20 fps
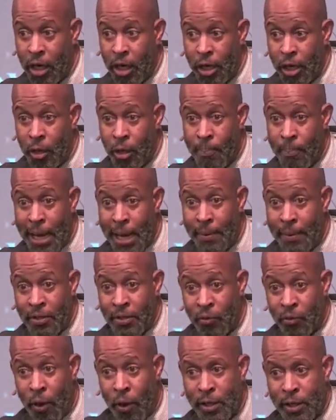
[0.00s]
your
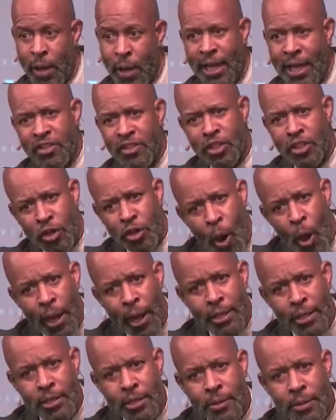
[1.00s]
baby's voice. Why? Because you know
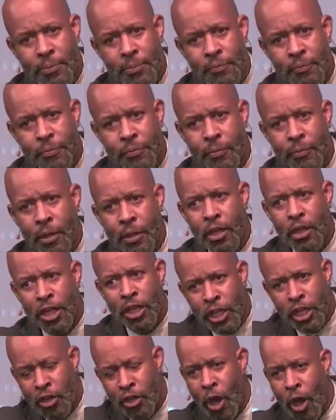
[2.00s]
it.
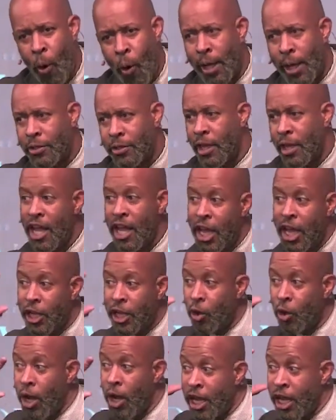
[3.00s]
You know it.
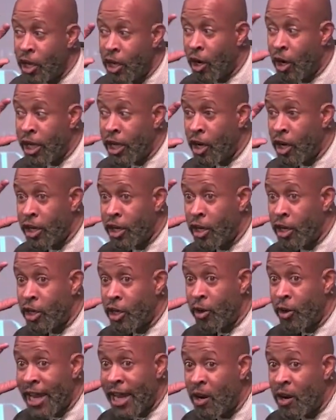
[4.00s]
You, your, your,
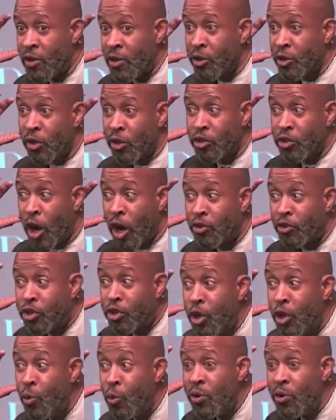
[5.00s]
your ears are, are
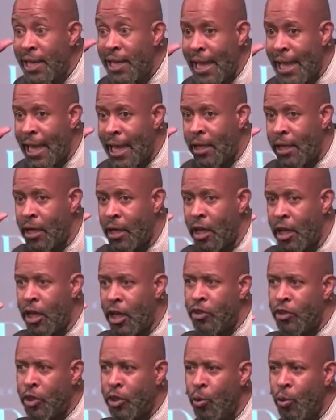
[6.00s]
tuned in
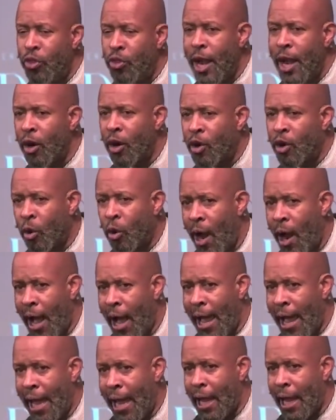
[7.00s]
to their
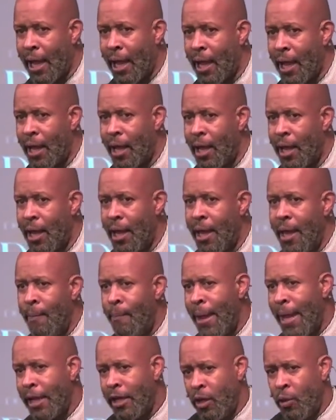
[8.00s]
cry.
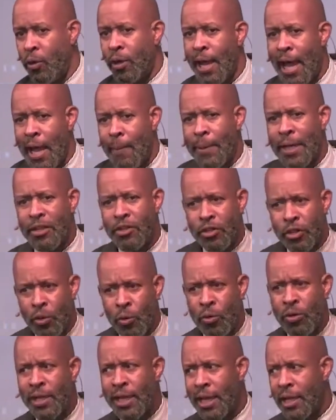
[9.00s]
May you and I be
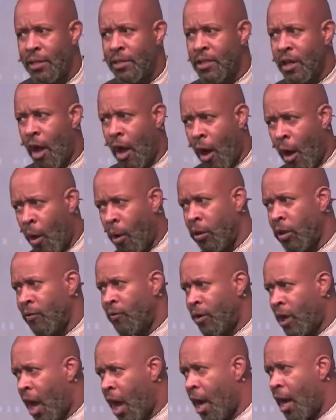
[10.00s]
tuned in to all
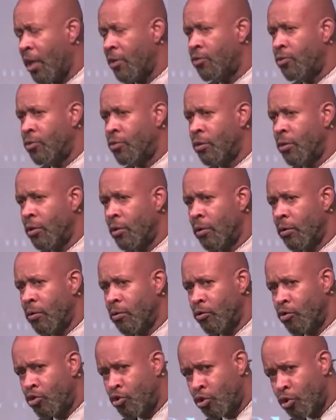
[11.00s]
of God's
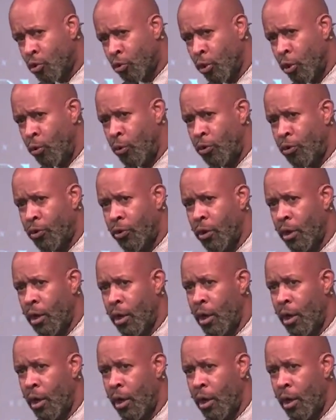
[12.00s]
truth,